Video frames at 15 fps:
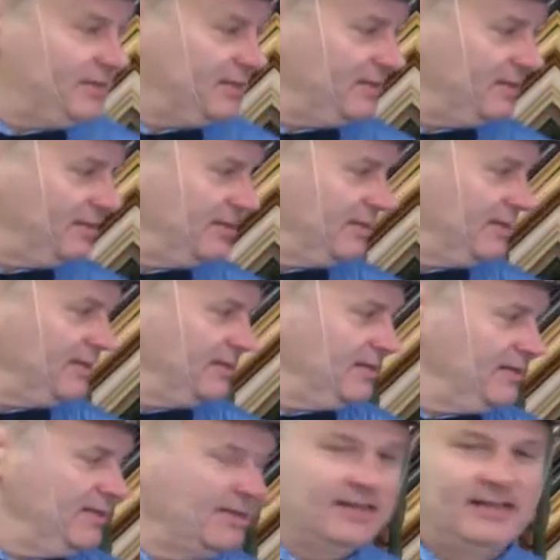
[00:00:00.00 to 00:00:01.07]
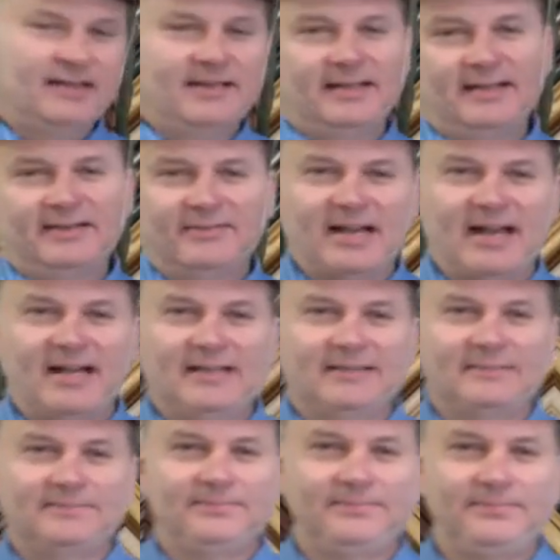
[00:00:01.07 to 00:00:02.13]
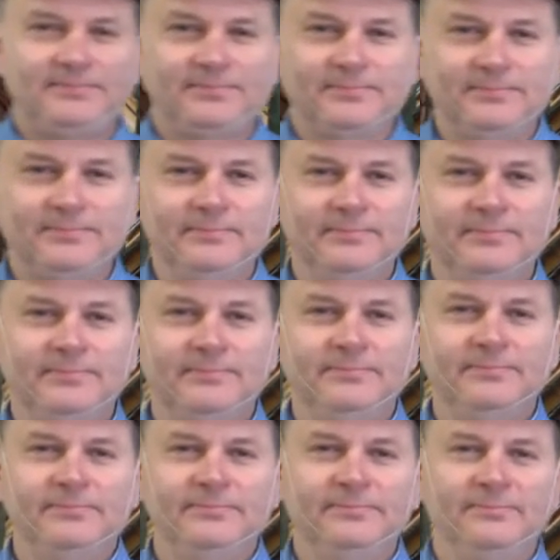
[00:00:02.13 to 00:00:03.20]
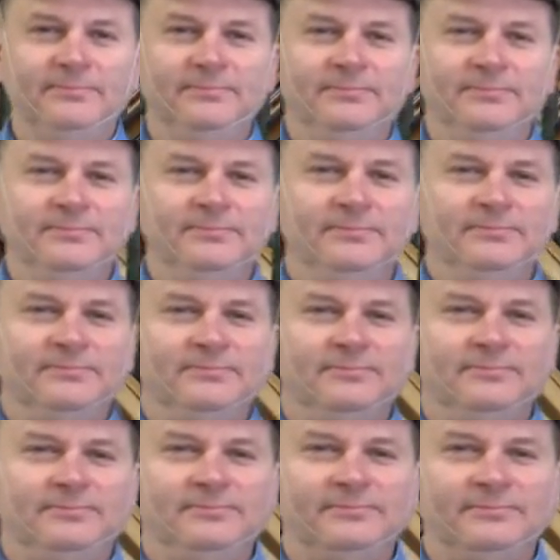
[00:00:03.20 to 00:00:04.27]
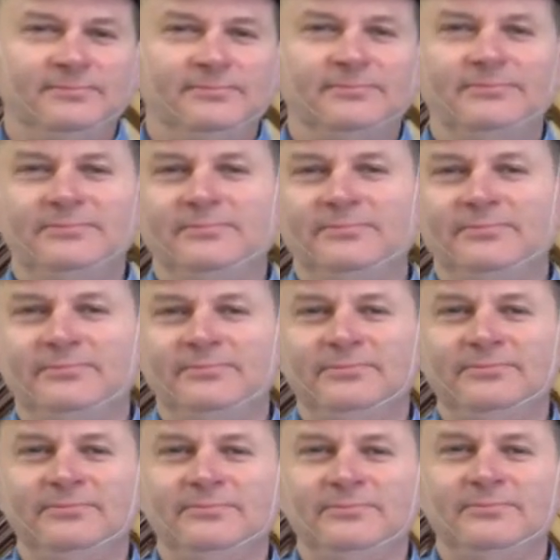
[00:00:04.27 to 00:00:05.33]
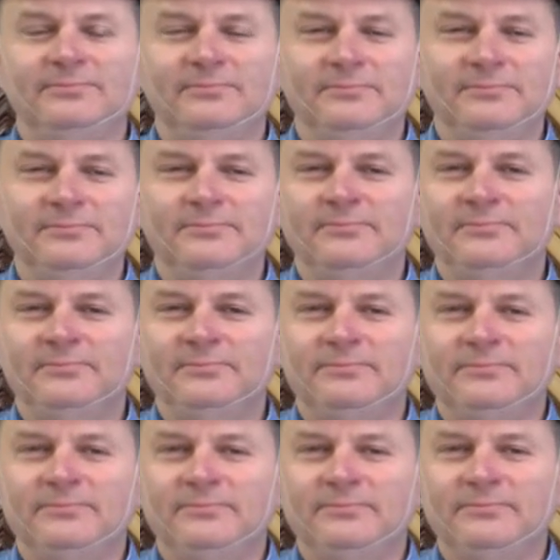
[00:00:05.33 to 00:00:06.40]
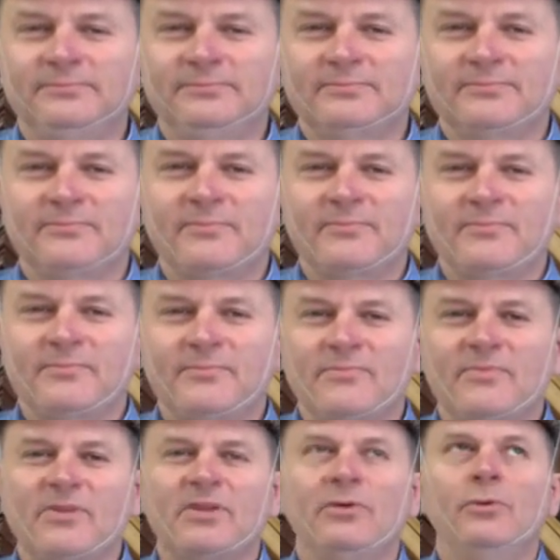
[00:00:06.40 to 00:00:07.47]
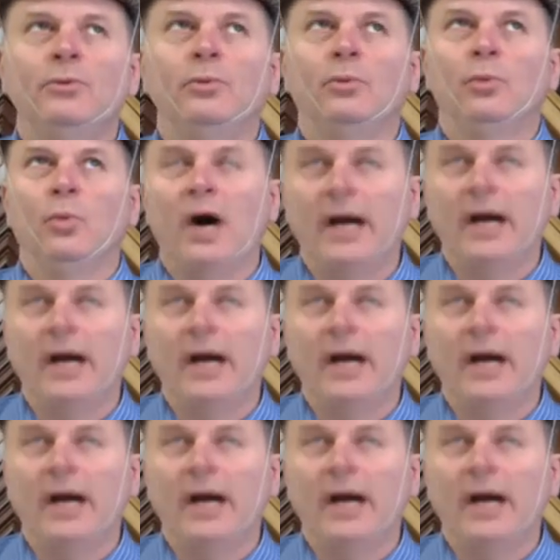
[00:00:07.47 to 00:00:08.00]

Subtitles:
(not speaking)